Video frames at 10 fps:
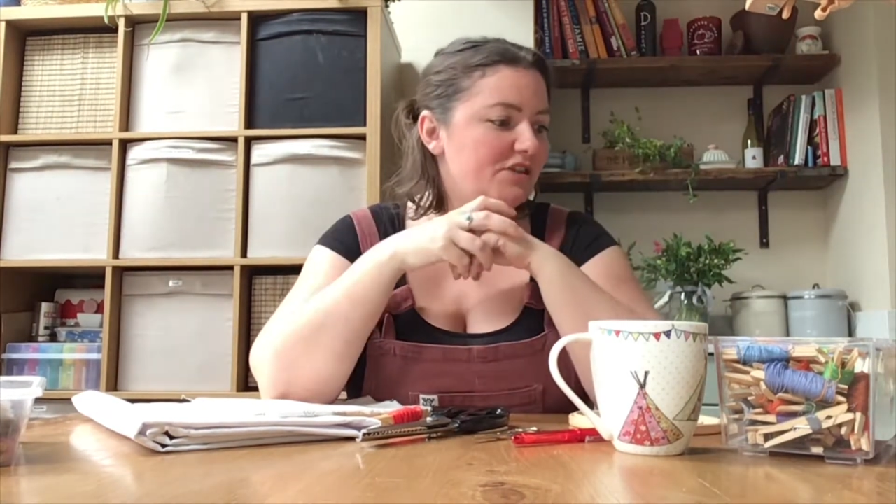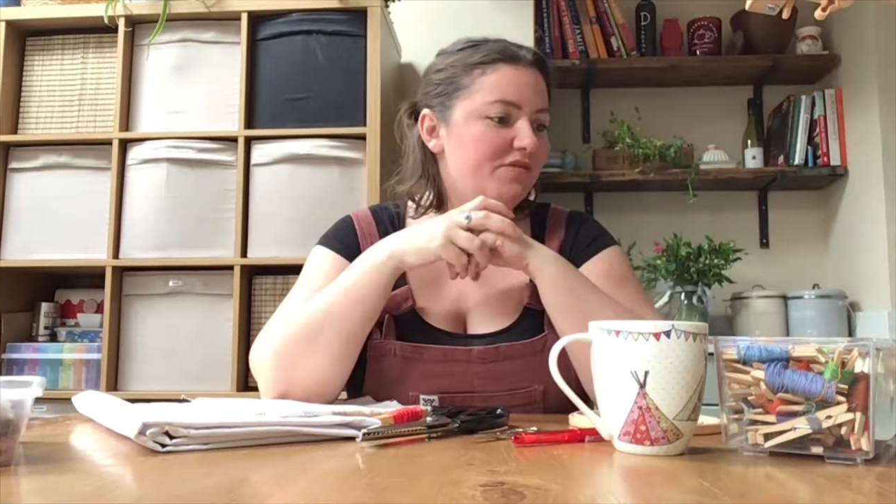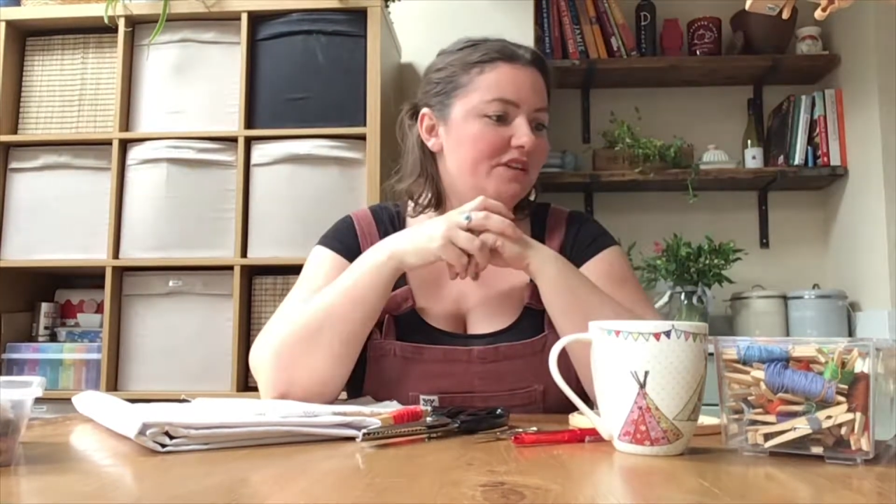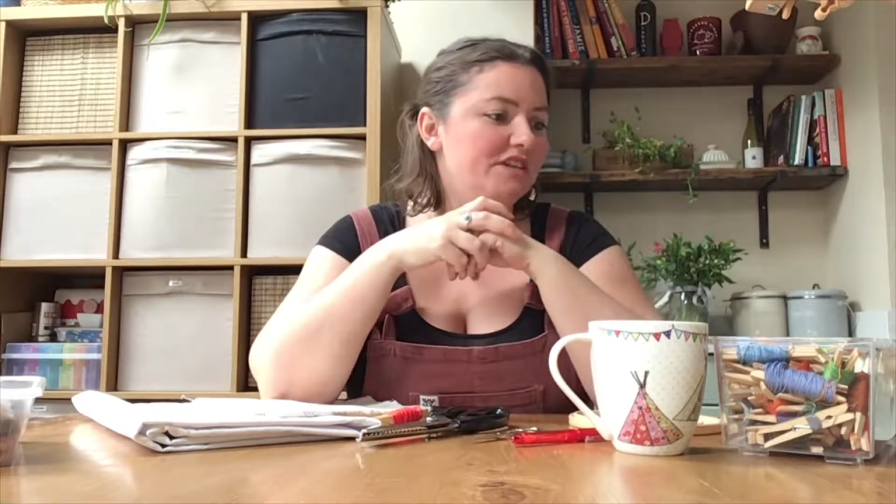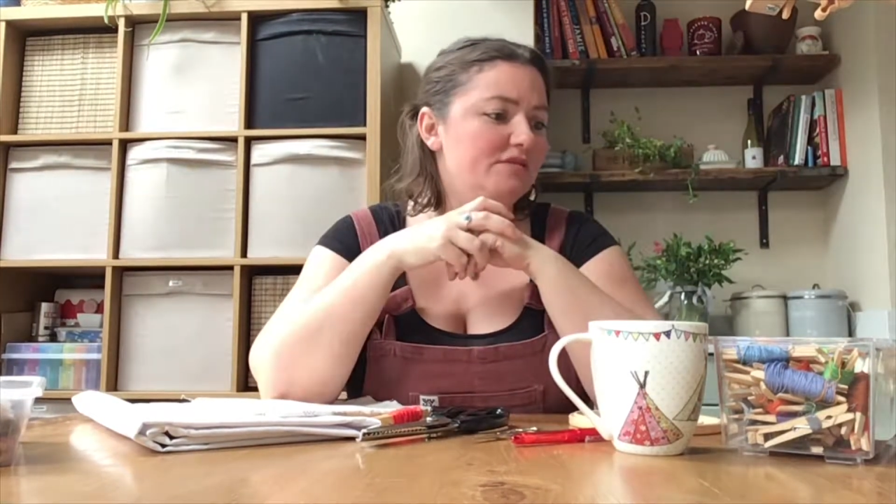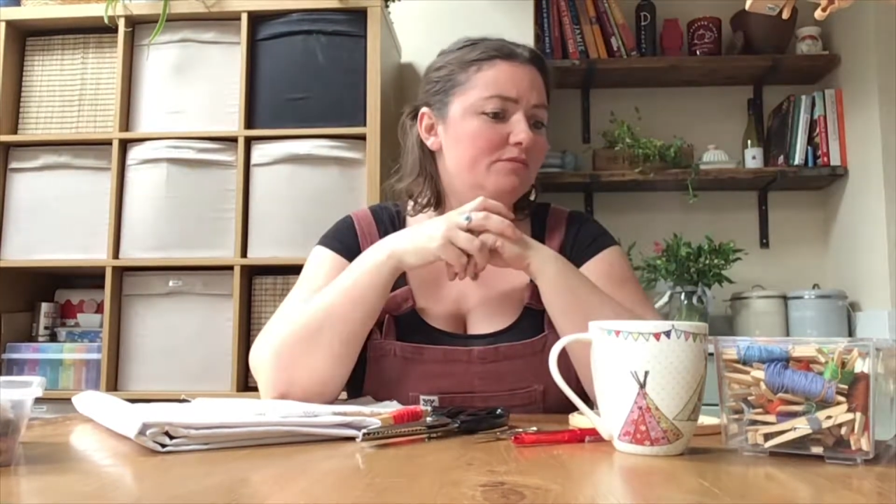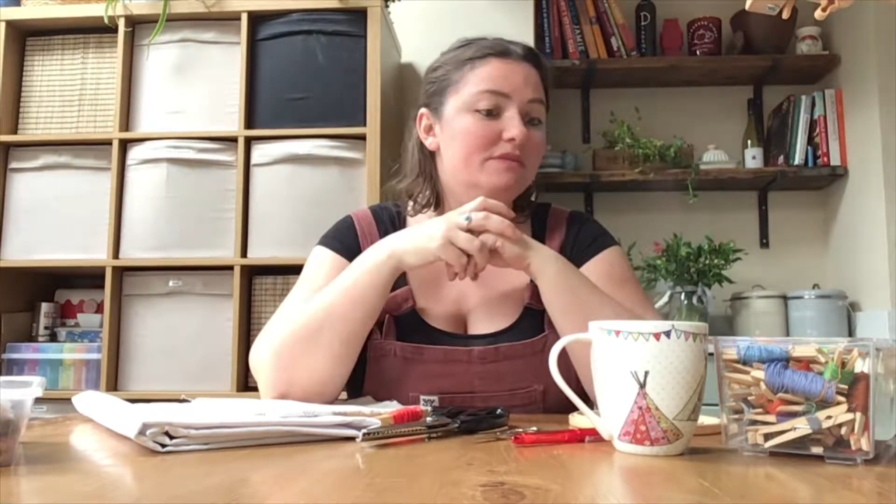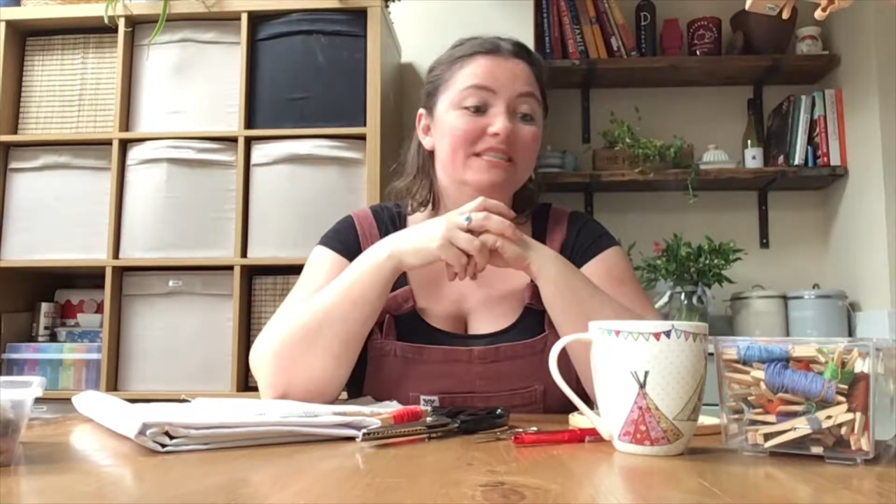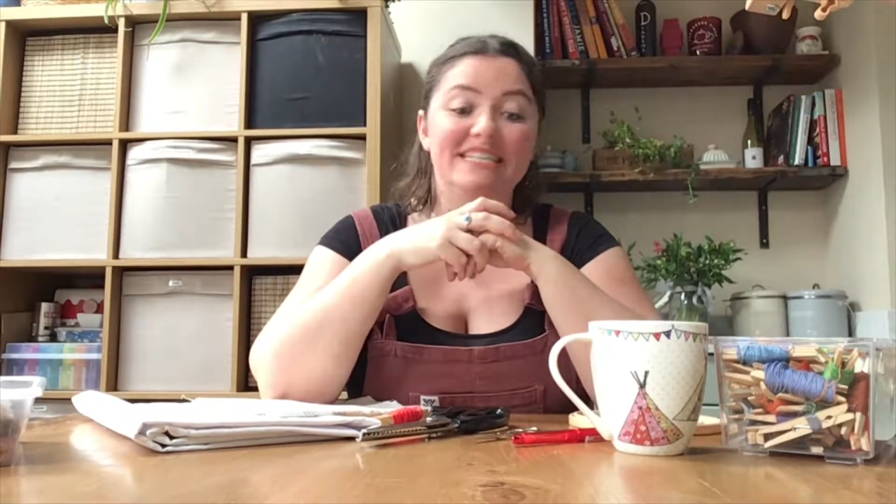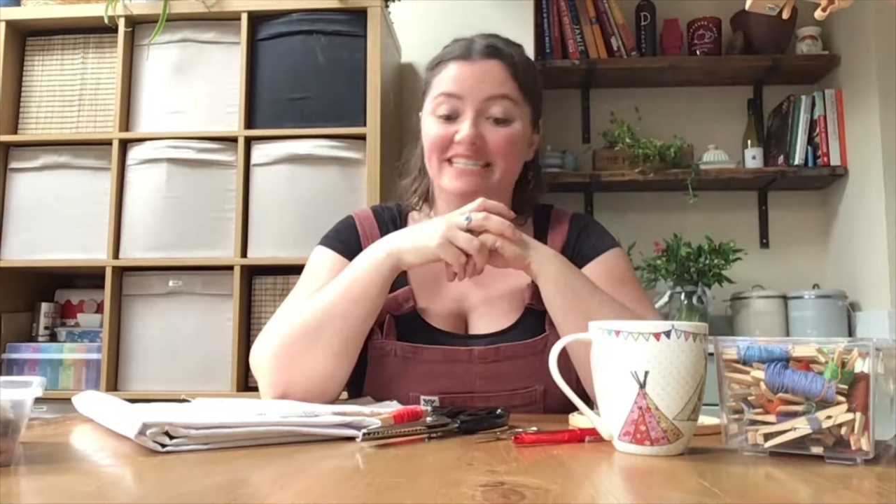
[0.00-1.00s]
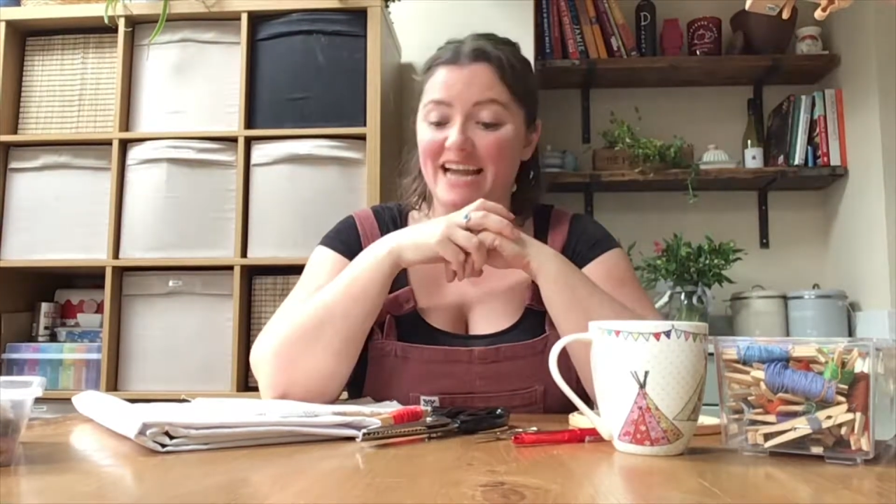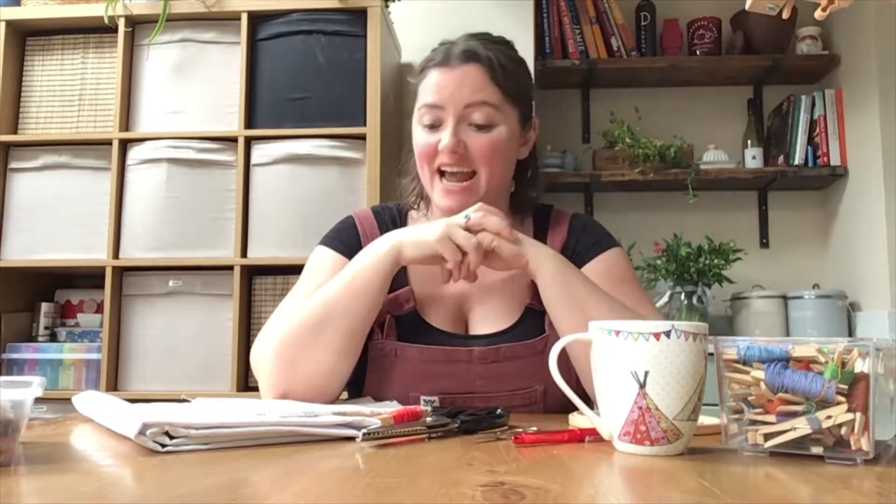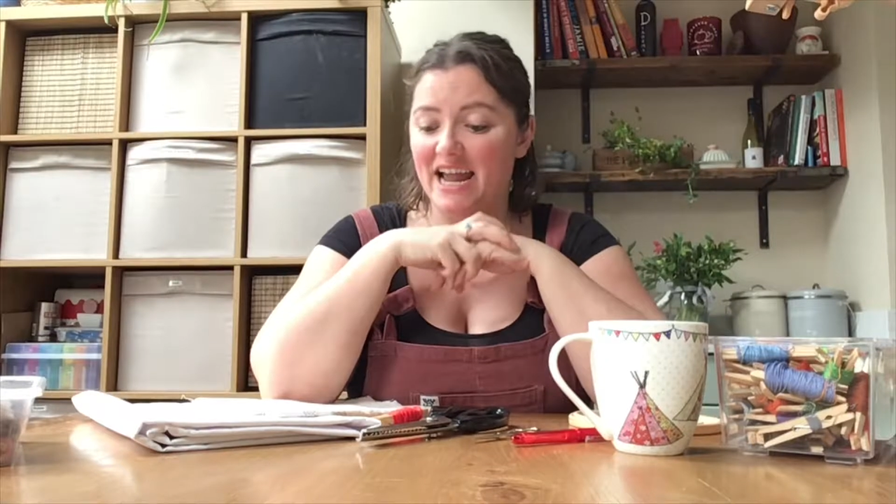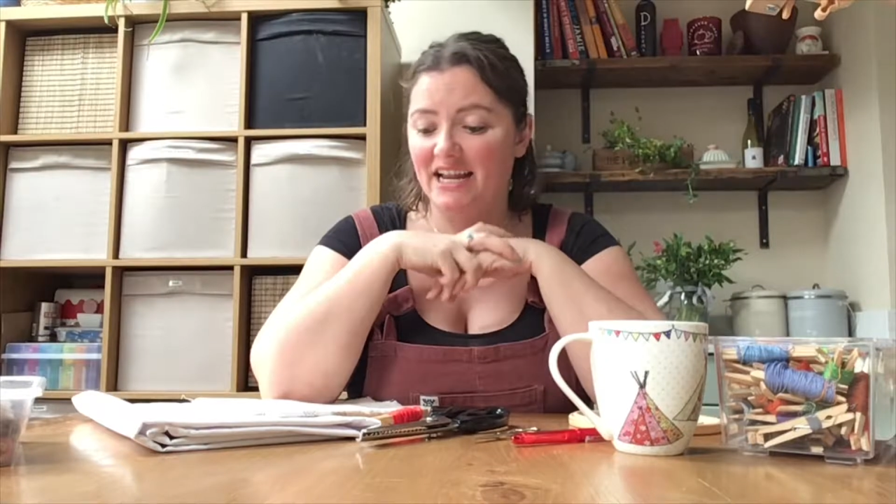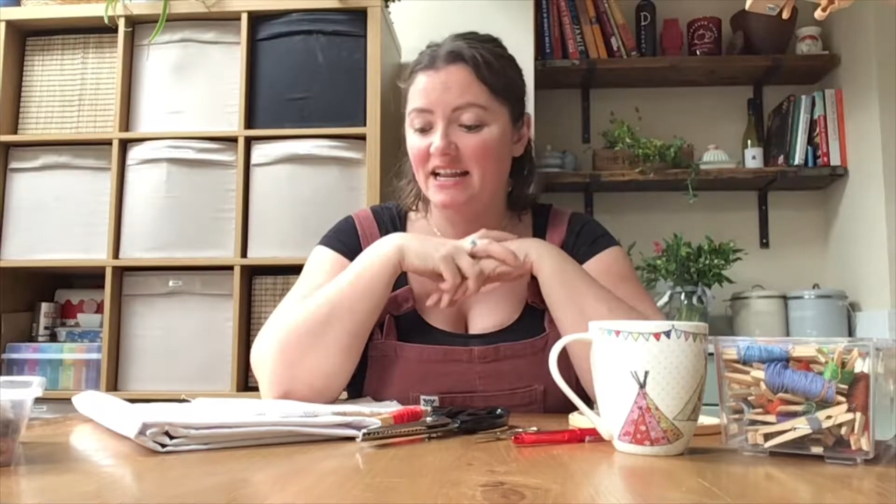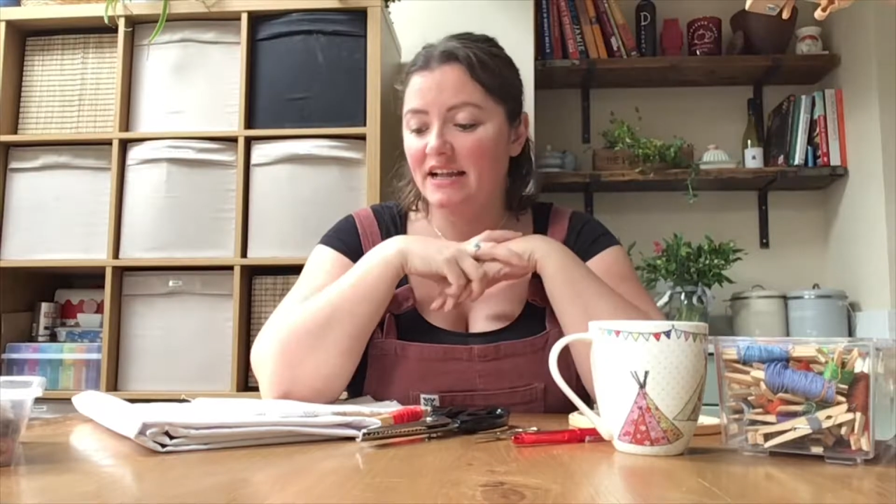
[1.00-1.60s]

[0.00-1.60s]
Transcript: for you today